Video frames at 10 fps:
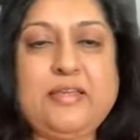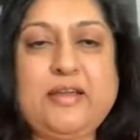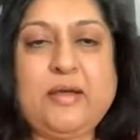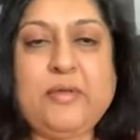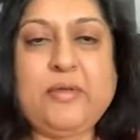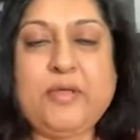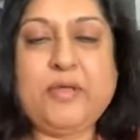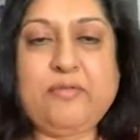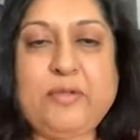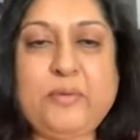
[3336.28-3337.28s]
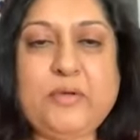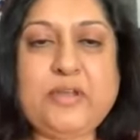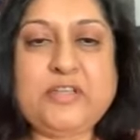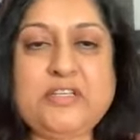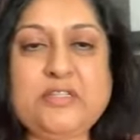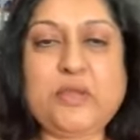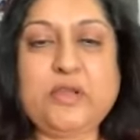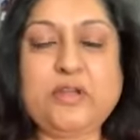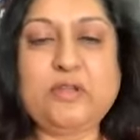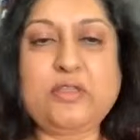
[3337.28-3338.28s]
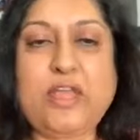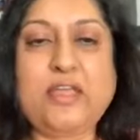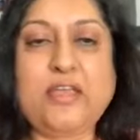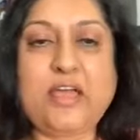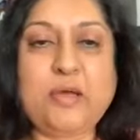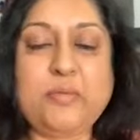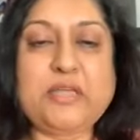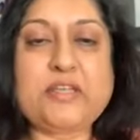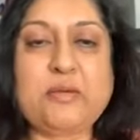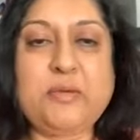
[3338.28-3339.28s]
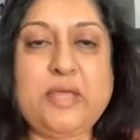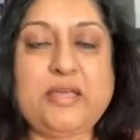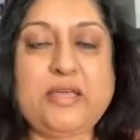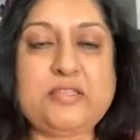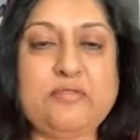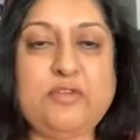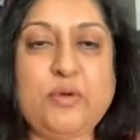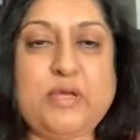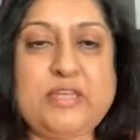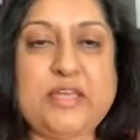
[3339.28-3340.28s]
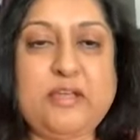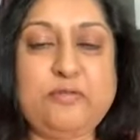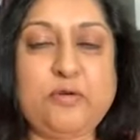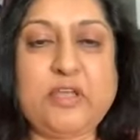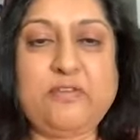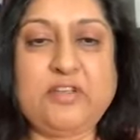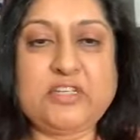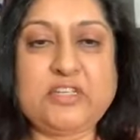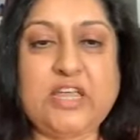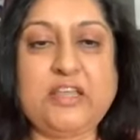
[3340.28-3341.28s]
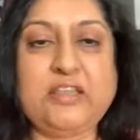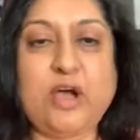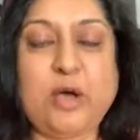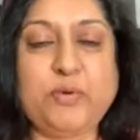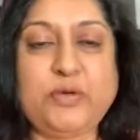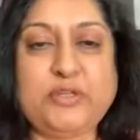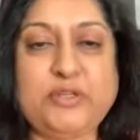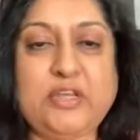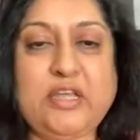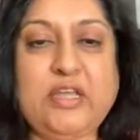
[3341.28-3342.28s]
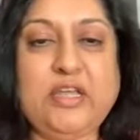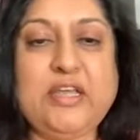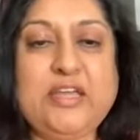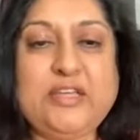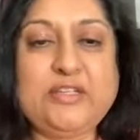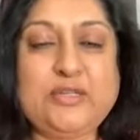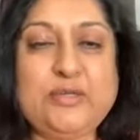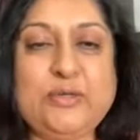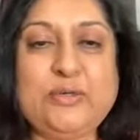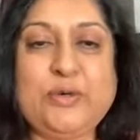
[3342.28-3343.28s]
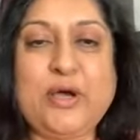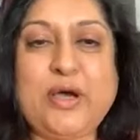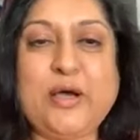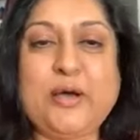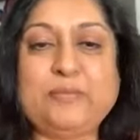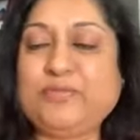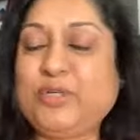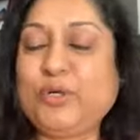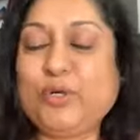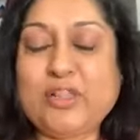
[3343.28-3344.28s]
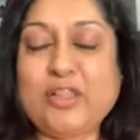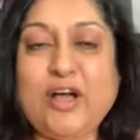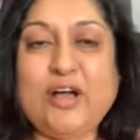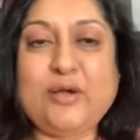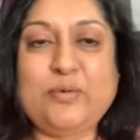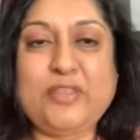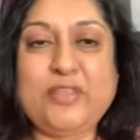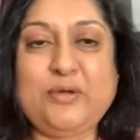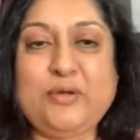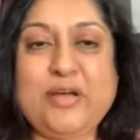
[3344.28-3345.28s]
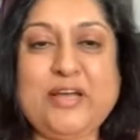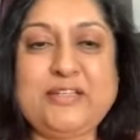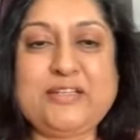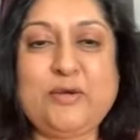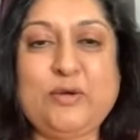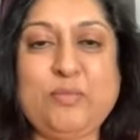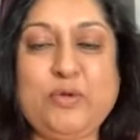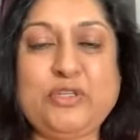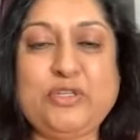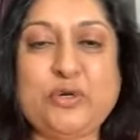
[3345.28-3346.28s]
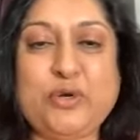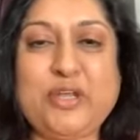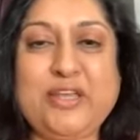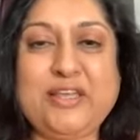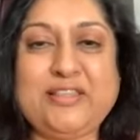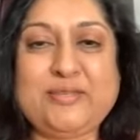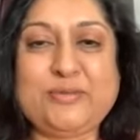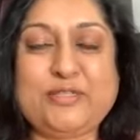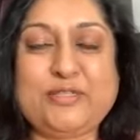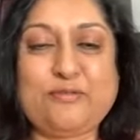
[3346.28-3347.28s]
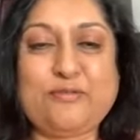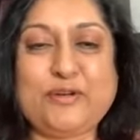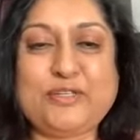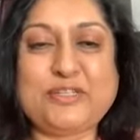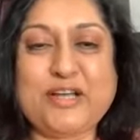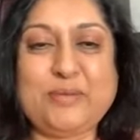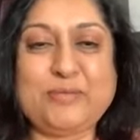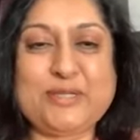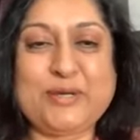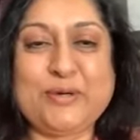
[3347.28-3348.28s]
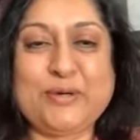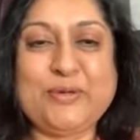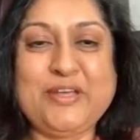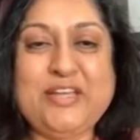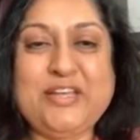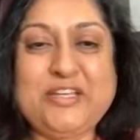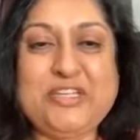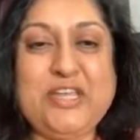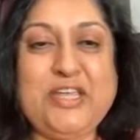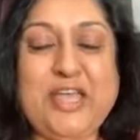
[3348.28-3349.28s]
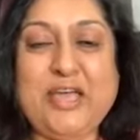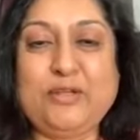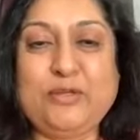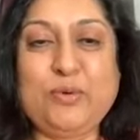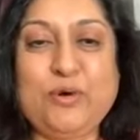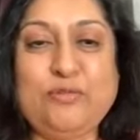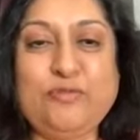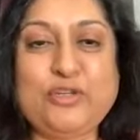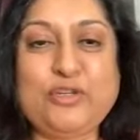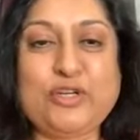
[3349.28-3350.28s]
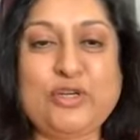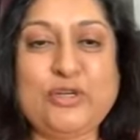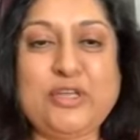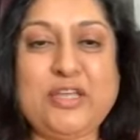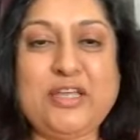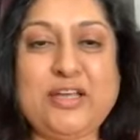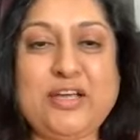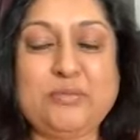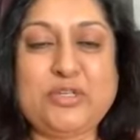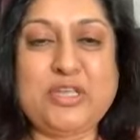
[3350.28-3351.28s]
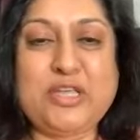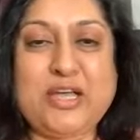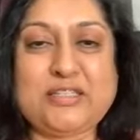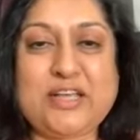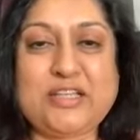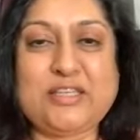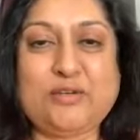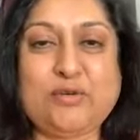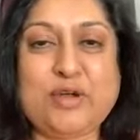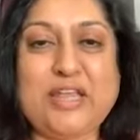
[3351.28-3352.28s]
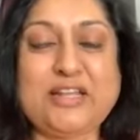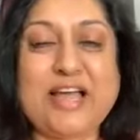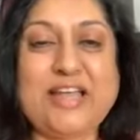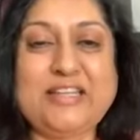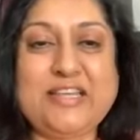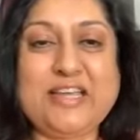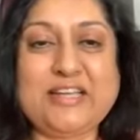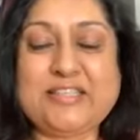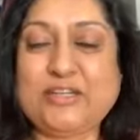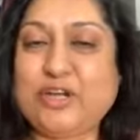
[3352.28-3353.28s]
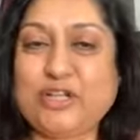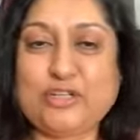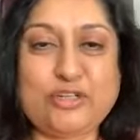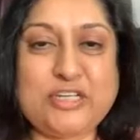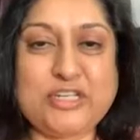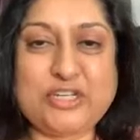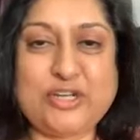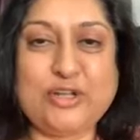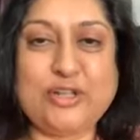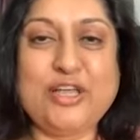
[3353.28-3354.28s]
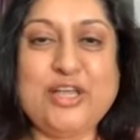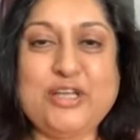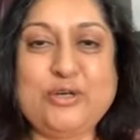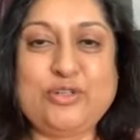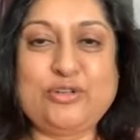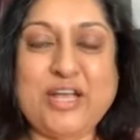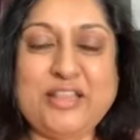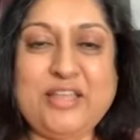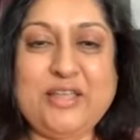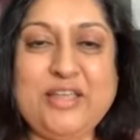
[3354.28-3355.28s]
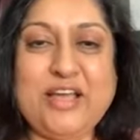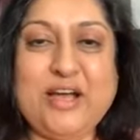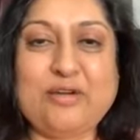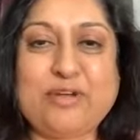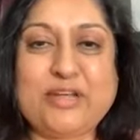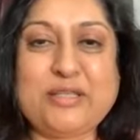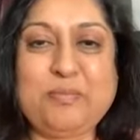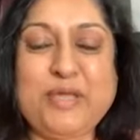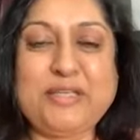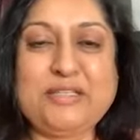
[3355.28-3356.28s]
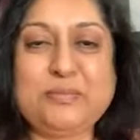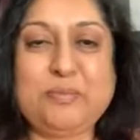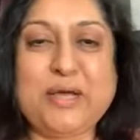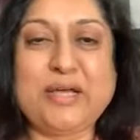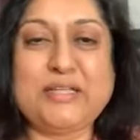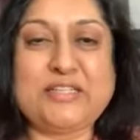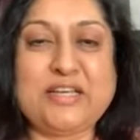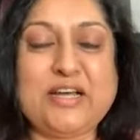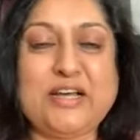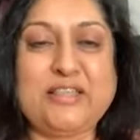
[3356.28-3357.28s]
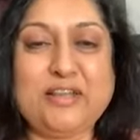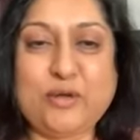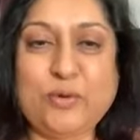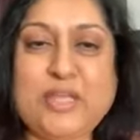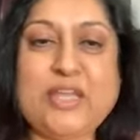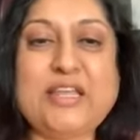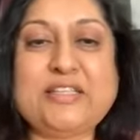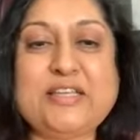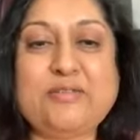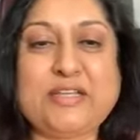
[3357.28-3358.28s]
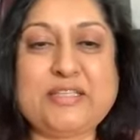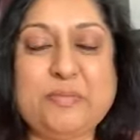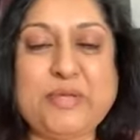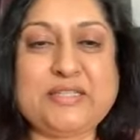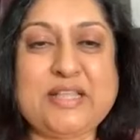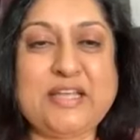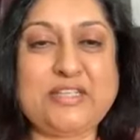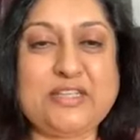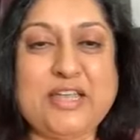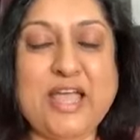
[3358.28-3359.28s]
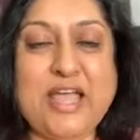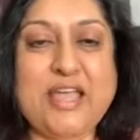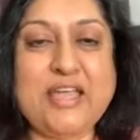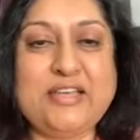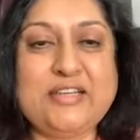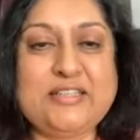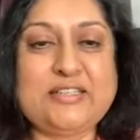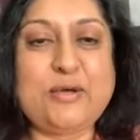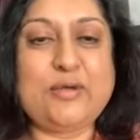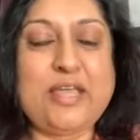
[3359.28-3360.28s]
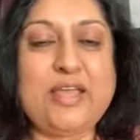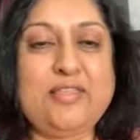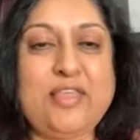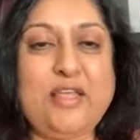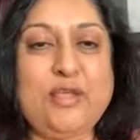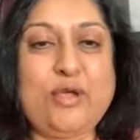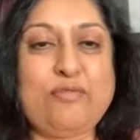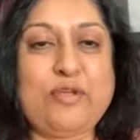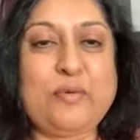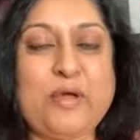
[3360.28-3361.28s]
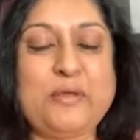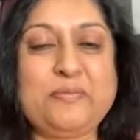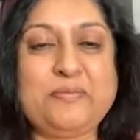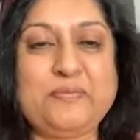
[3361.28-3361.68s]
Ram Kabir, everyone. I just wanted to thank SRBS of USA for giving Sheyna the opportunity to cook along with you guys, and hope you enjoyed it. This was her first time, so she can do more future cooking. She has lots of great ideas. They're not traditional Gujarati recipes, but they're quick and easy recipes like today. So again, thank you, everyone.